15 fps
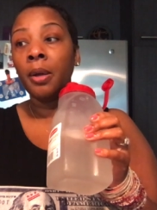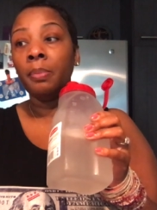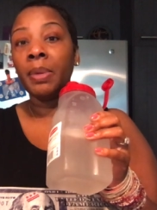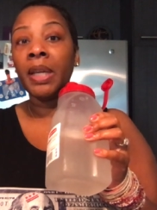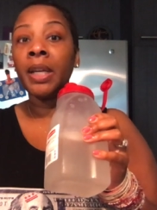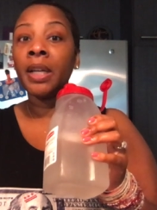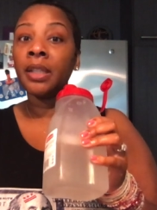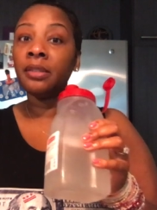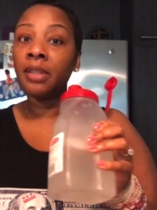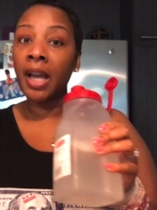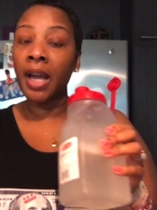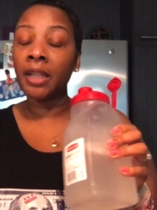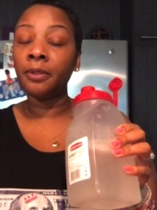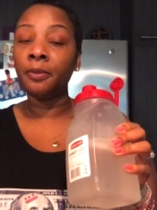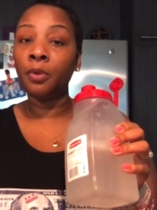being
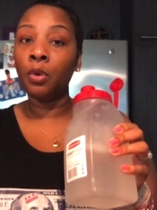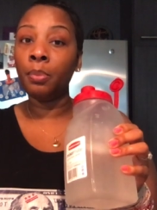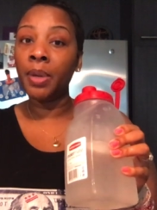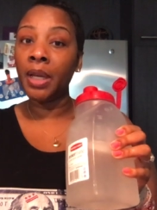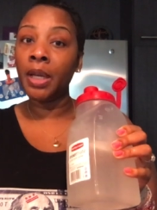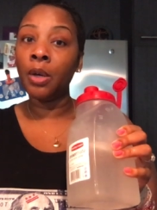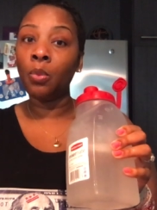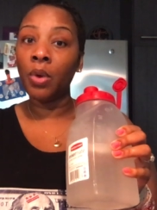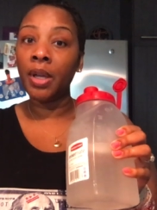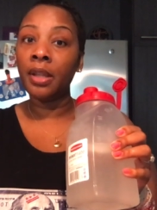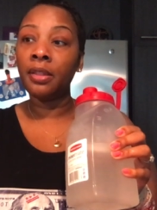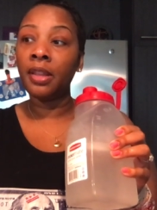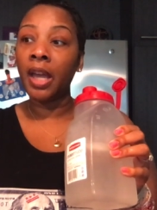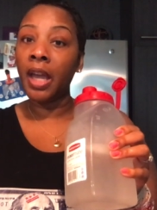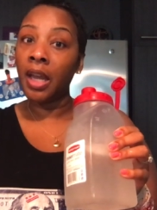attacked for being
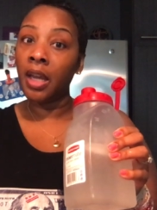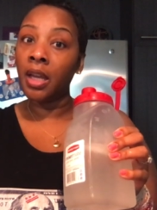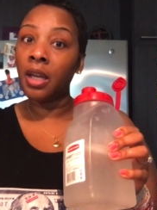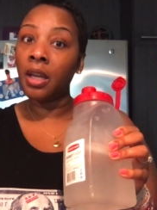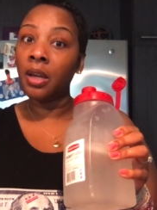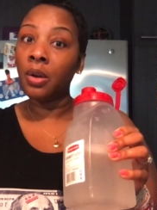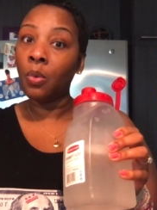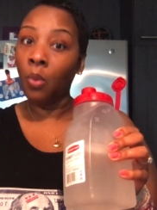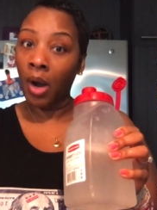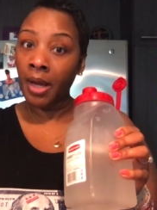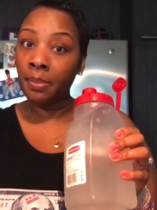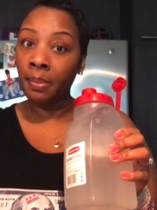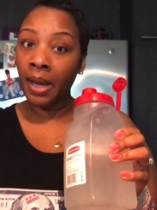with a white